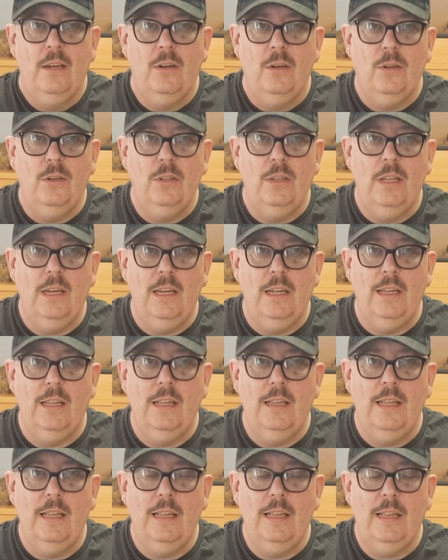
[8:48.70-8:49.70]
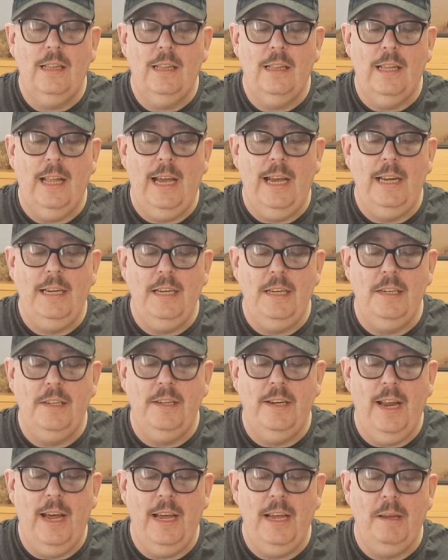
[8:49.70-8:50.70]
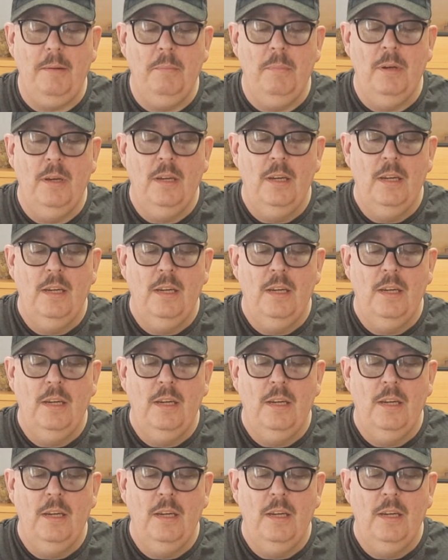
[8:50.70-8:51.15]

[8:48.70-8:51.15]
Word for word: Or the little lady's name.